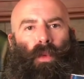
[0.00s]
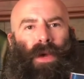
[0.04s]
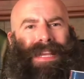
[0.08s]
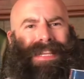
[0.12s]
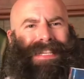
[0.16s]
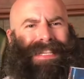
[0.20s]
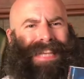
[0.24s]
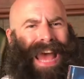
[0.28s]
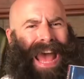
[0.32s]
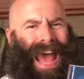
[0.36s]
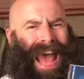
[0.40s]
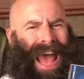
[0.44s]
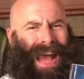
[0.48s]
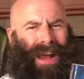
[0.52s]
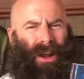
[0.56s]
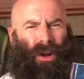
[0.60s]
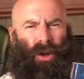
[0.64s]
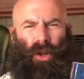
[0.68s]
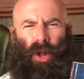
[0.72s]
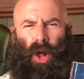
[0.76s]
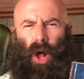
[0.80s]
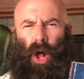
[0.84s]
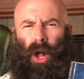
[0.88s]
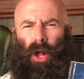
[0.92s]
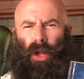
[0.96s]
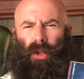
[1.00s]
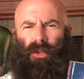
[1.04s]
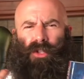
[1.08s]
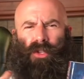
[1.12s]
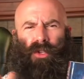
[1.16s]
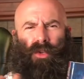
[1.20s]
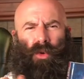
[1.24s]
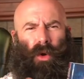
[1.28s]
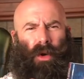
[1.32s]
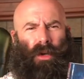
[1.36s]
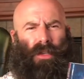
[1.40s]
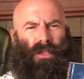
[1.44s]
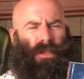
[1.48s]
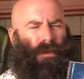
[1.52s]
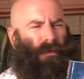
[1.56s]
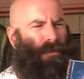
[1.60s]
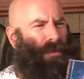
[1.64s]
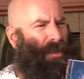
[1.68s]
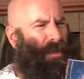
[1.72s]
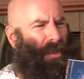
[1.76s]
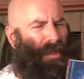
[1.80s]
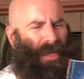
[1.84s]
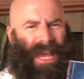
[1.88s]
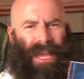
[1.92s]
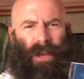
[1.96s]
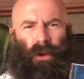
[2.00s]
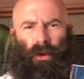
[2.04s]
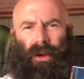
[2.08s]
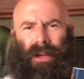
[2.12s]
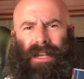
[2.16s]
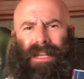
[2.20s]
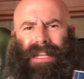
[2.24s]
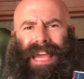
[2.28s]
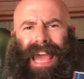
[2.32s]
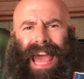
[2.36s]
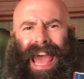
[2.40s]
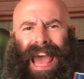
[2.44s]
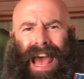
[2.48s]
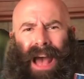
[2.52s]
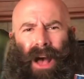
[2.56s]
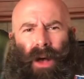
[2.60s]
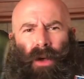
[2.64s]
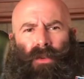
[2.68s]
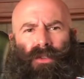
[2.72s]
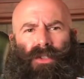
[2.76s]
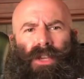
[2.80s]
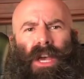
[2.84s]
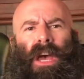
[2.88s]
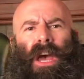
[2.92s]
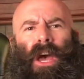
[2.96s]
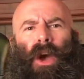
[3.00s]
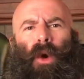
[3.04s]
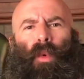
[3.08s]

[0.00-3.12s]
we tackle all sorts of sacred cows.